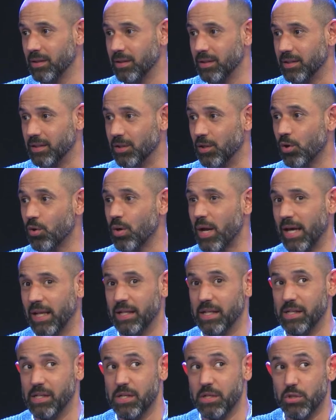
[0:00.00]
you know.
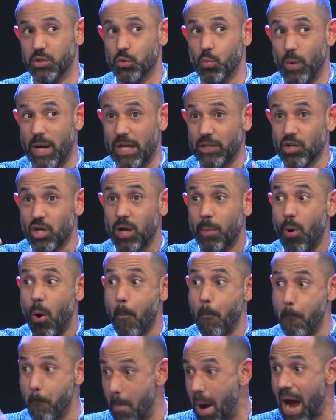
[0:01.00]
And when I talk about
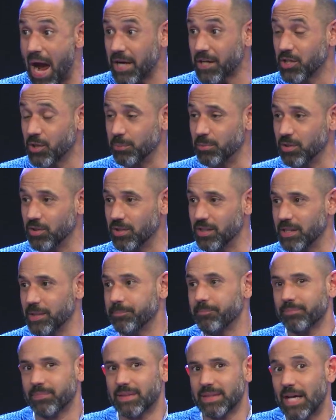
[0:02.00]
my community,
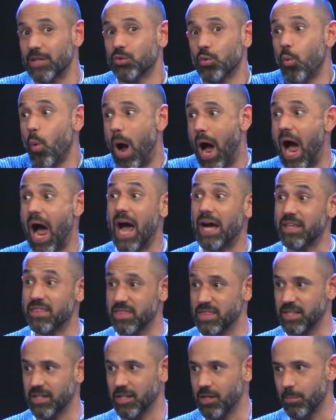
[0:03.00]
that's who I
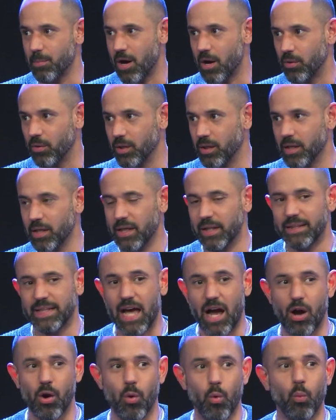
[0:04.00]
think about.
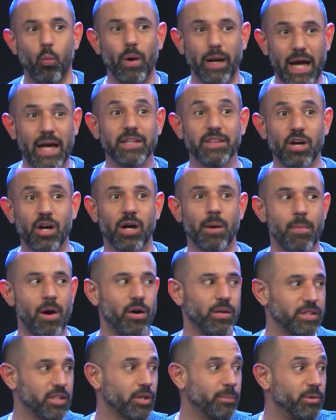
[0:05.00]
Now, when I talk
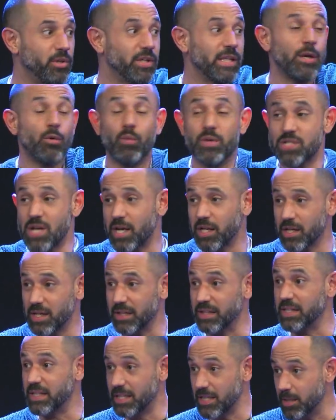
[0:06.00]
about the community in which I
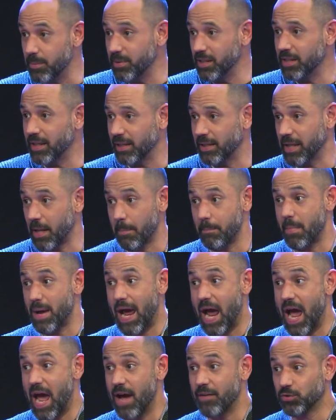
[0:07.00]
inhibit and that
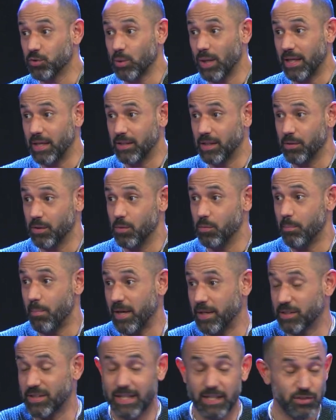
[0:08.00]
I have to like
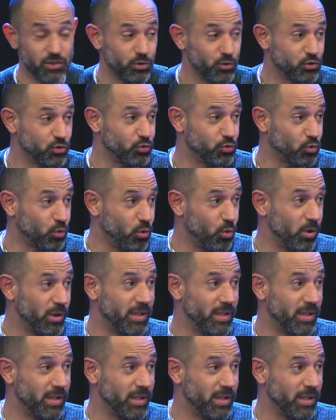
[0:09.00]
my kids goes to school